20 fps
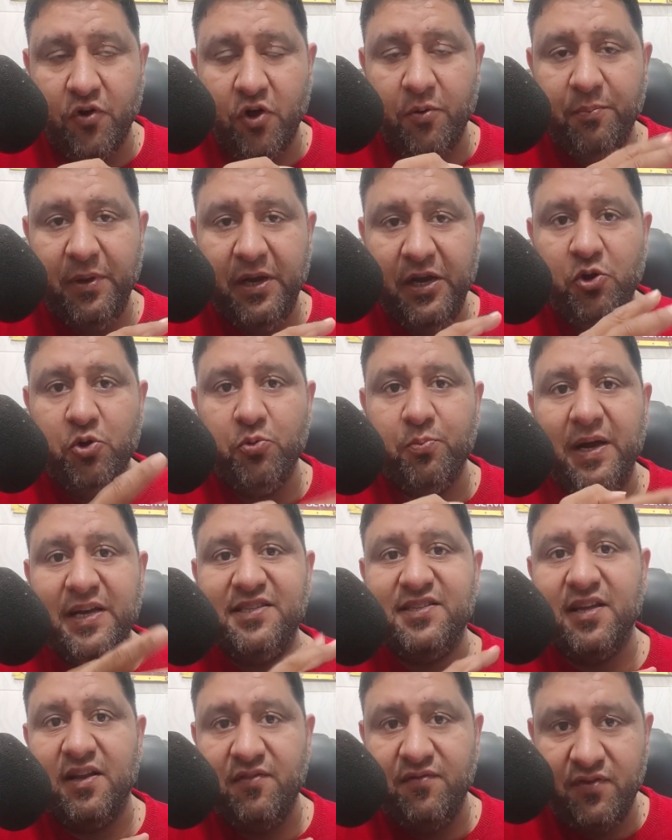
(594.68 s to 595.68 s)
for me to
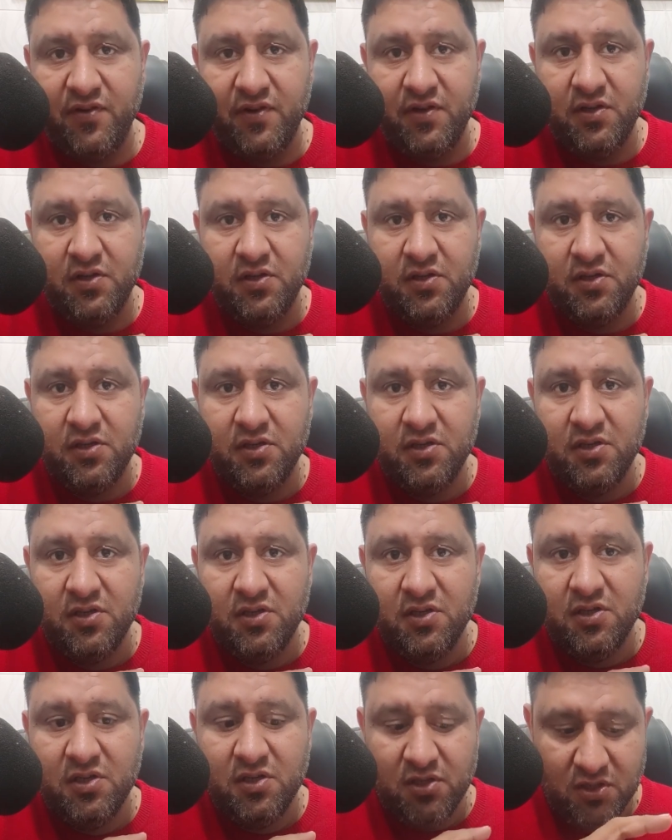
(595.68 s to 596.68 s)
myself.
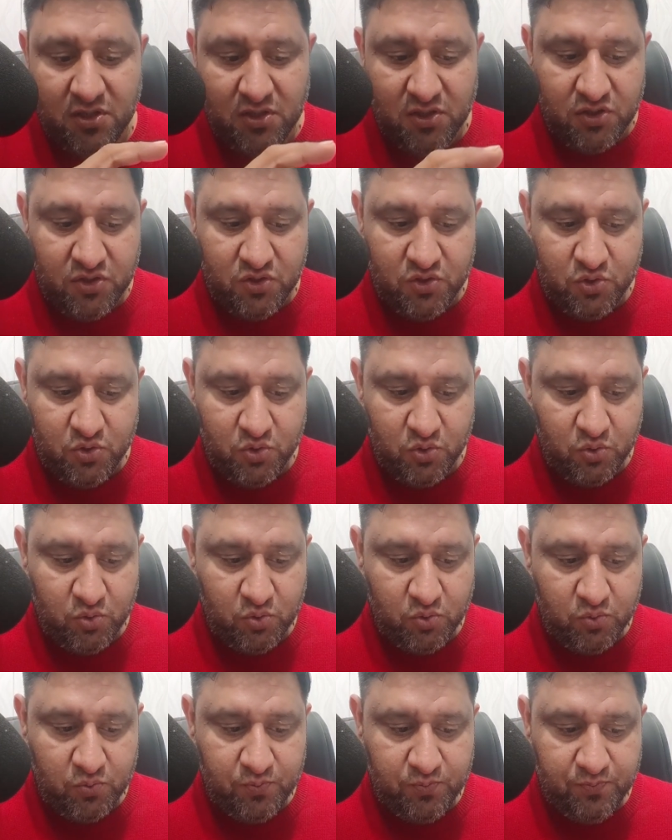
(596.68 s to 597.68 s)

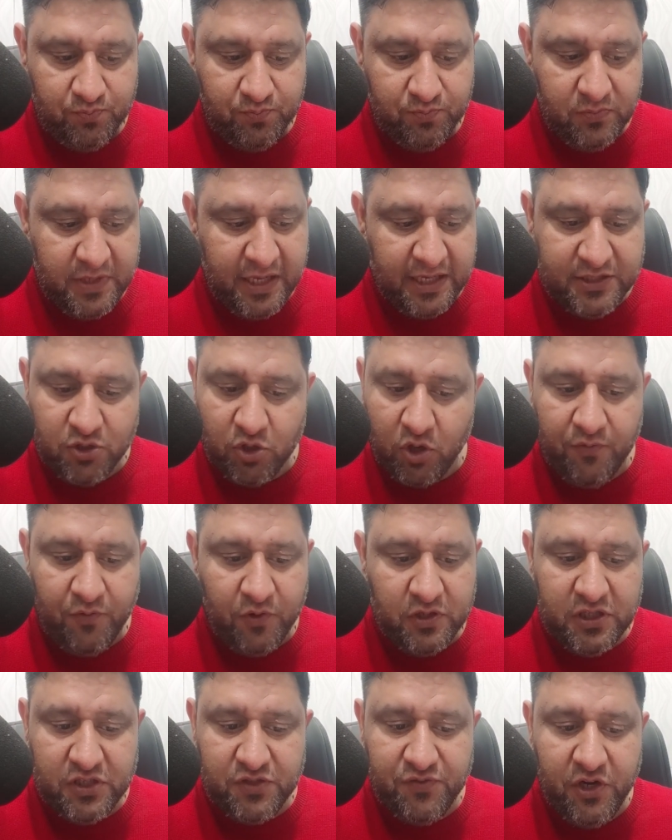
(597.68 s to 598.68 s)
So that's
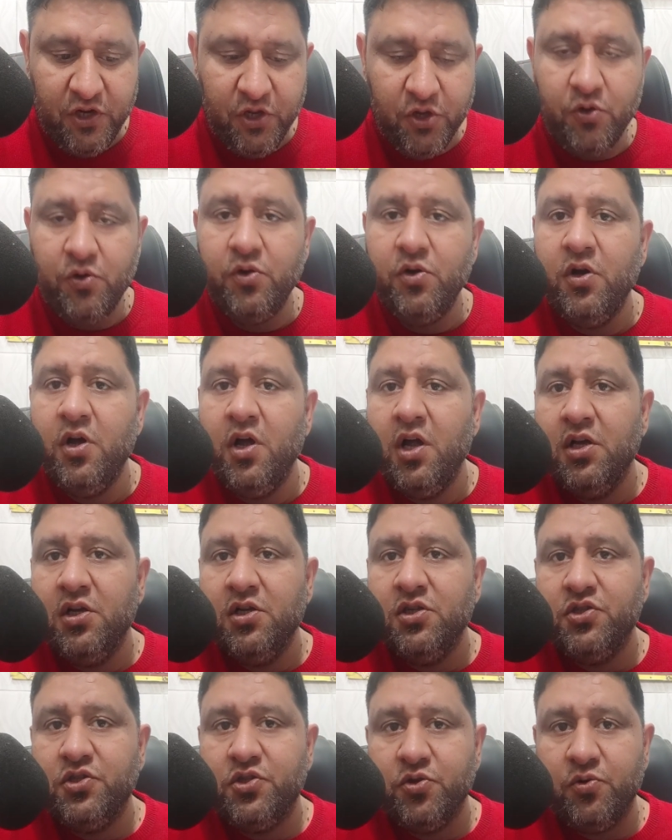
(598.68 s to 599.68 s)
all for this video.
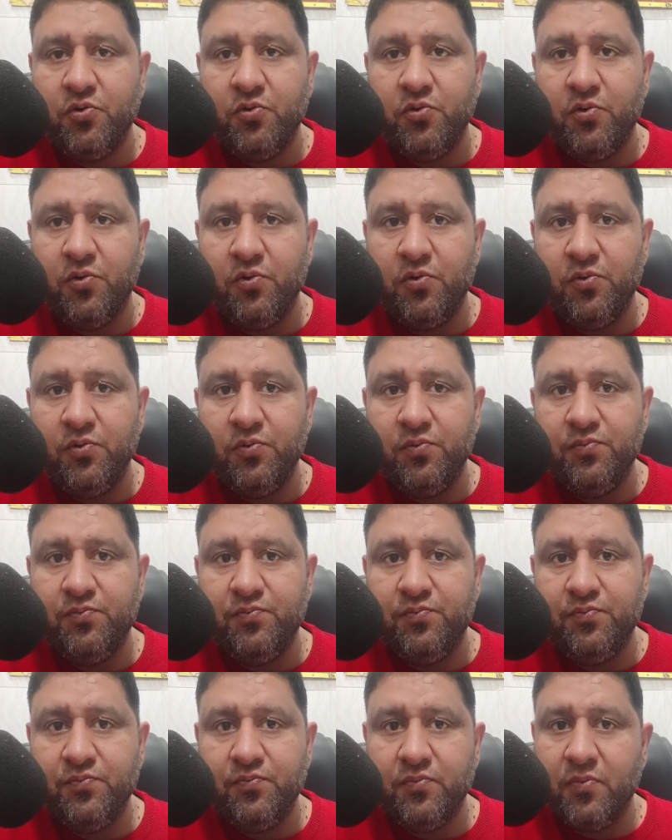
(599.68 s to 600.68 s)
So
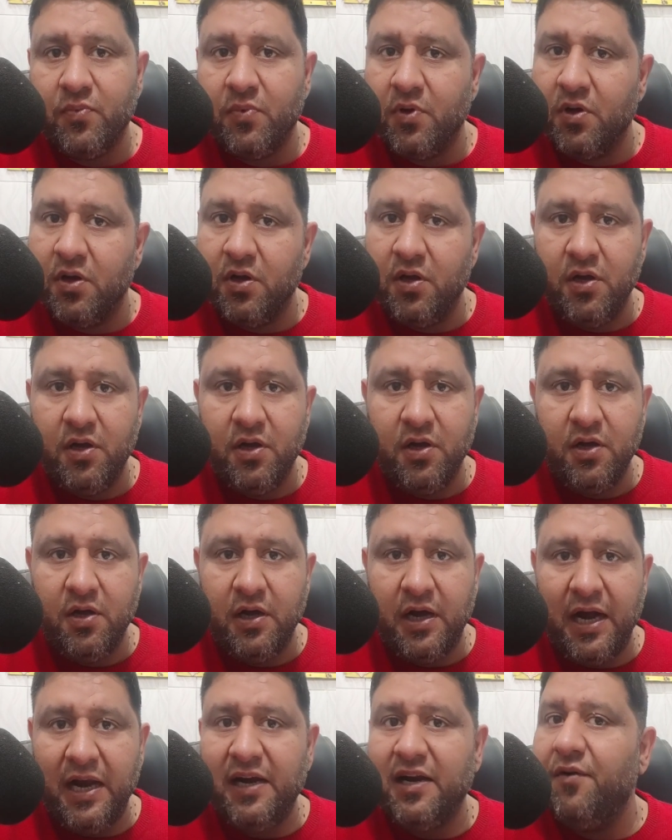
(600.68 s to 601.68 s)

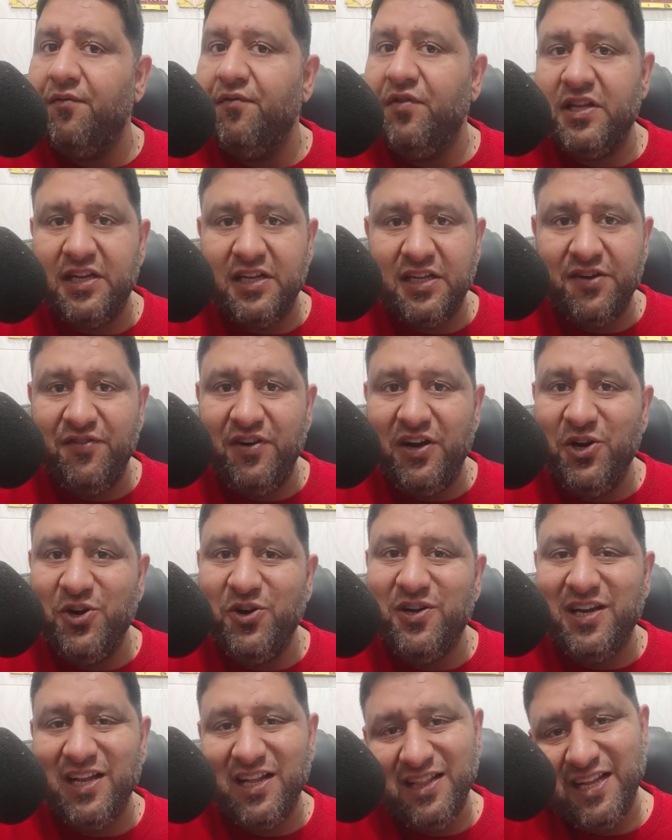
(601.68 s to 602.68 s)
I'll come with another
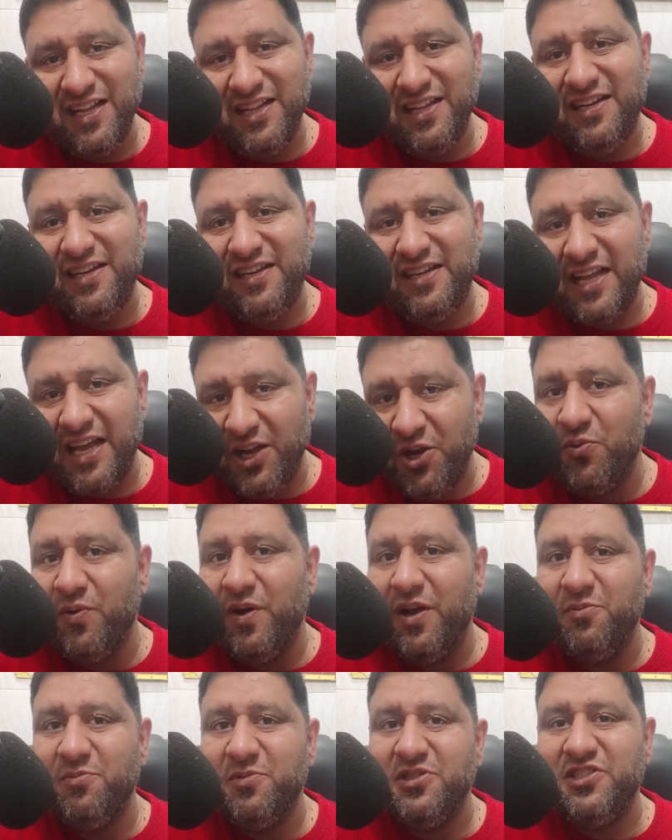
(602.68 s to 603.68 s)
video. Till then, thank
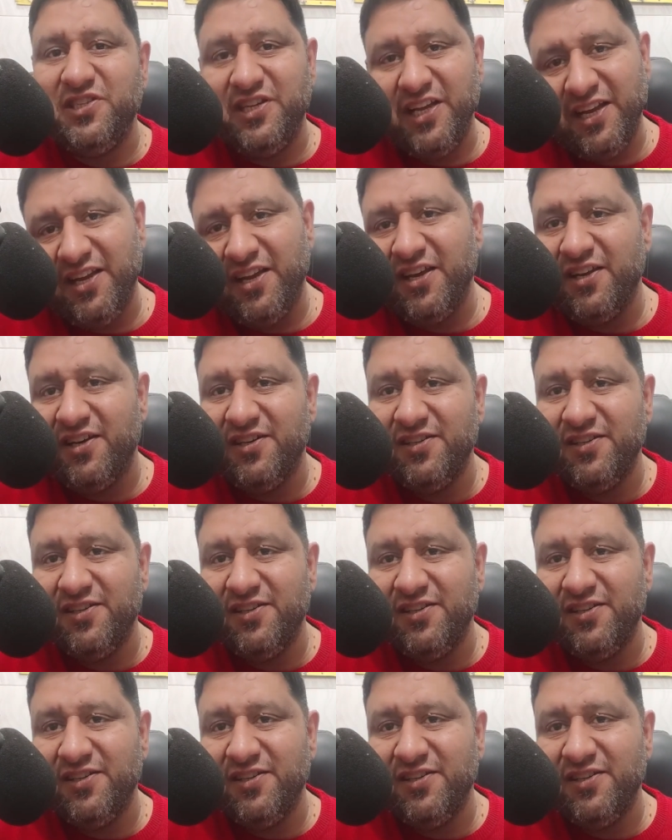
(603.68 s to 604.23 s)
you very much. Take